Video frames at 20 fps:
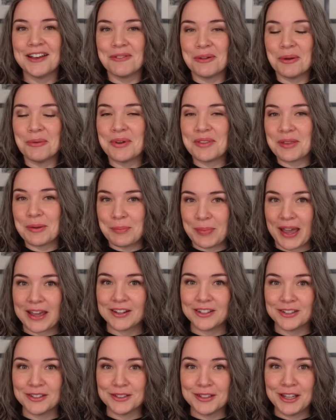Well, with a
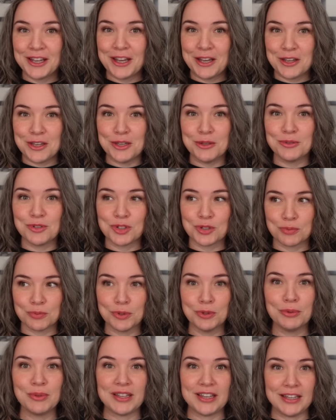pedal, you
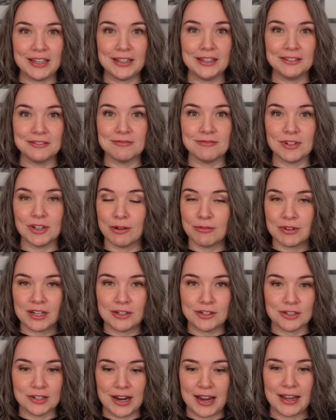truly don't
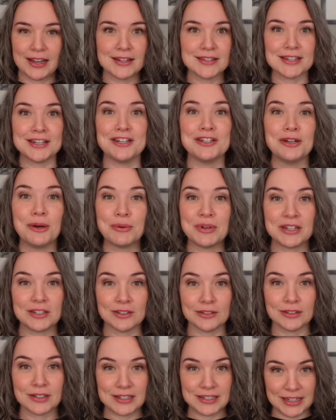need your hands and you don't need
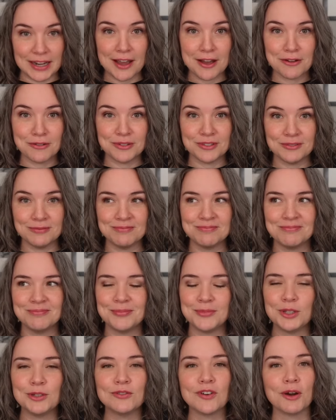to look down.
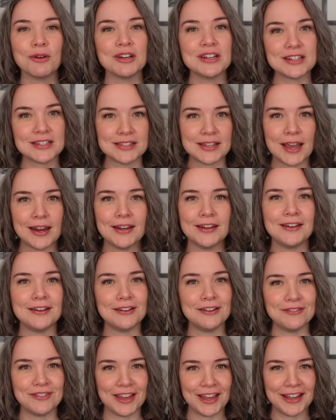You've already decided in
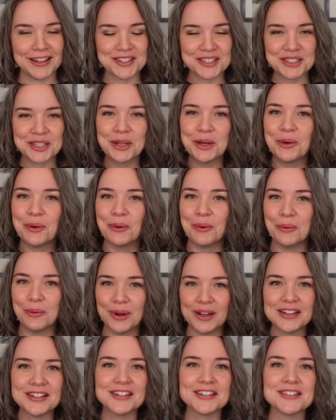advance
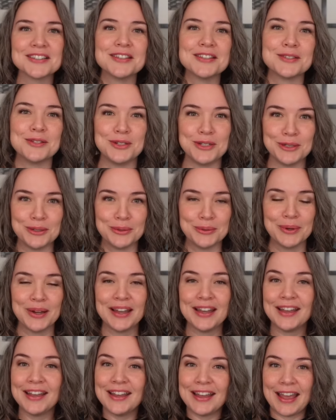what does this do
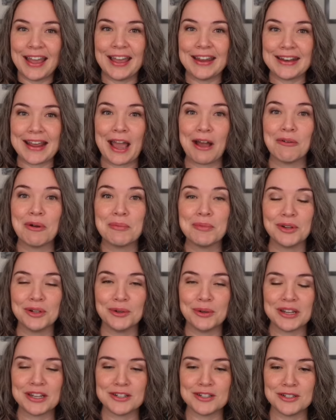and how am I
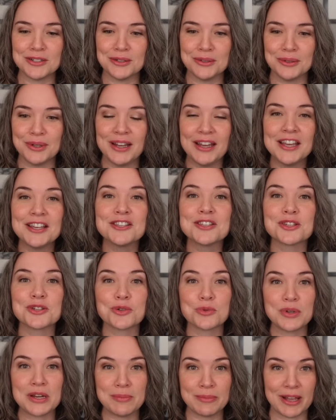going to
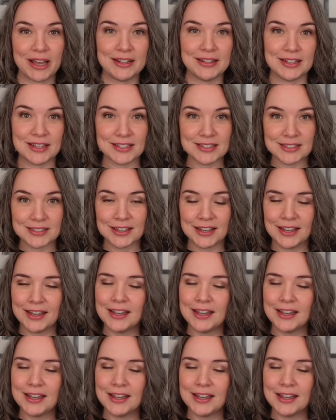streamline this?